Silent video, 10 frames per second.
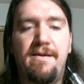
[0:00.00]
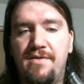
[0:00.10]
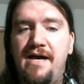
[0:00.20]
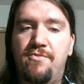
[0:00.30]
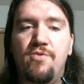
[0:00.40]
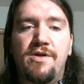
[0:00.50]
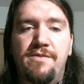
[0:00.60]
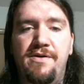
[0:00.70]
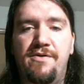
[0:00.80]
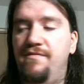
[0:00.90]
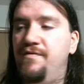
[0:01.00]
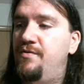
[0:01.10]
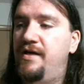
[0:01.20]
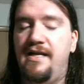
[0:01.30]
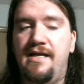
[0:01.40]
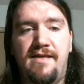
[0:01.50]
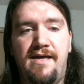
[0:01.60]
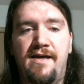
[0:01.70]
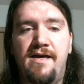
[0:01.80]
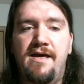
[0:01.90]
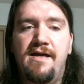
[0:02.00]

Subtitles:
I'm going to be reviewing anything.